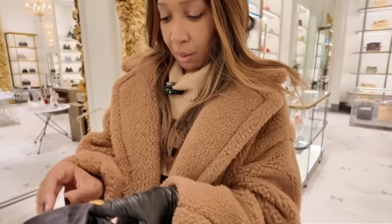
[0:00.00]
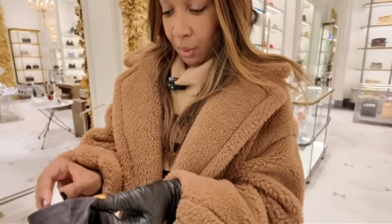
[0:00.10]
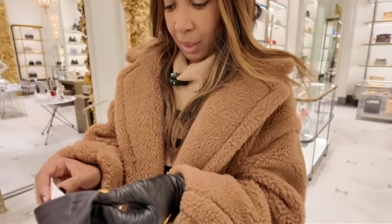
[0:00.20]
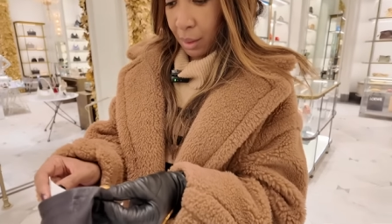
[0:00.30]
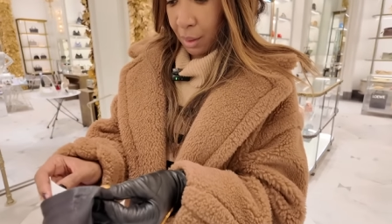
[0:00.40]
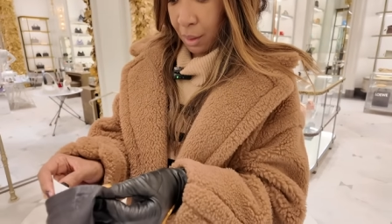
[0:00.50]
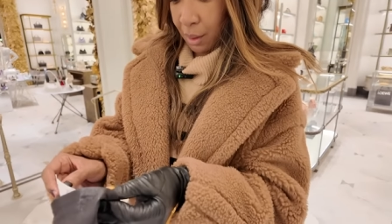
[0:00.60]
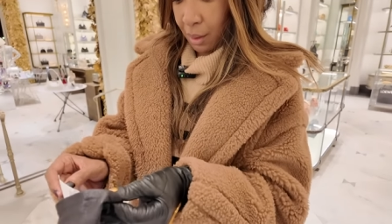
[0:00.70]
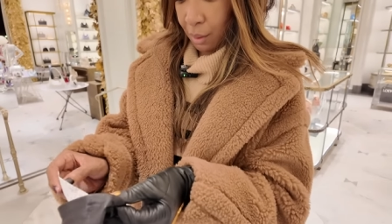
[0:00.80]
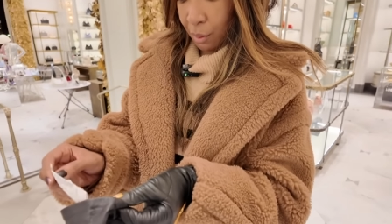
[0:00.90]
Wait,
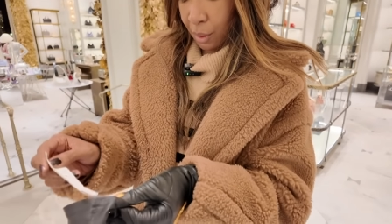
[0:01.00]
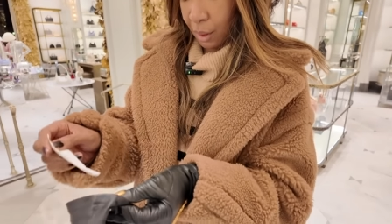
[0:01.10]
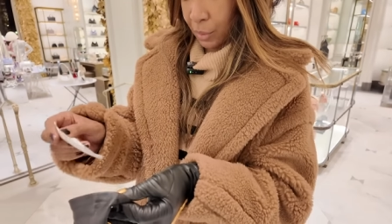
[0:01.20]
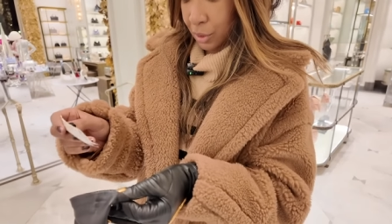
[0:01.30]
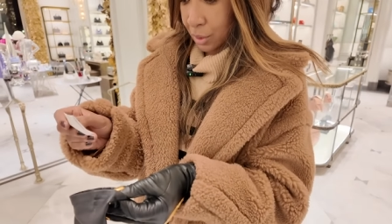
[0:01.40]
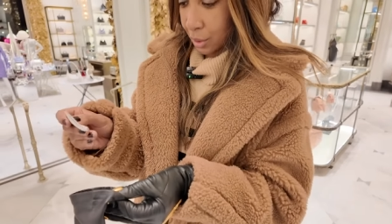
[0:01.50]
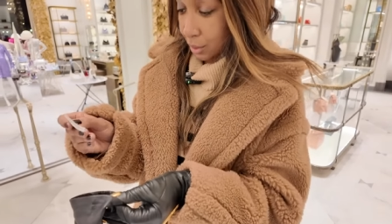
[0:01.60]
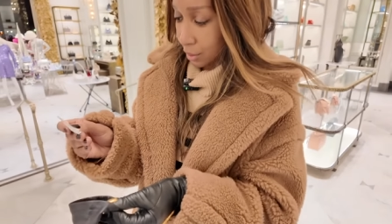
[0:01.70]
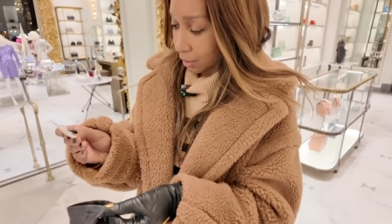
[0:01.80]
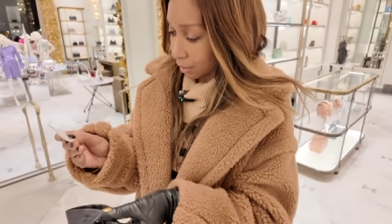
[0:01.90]
how much is this?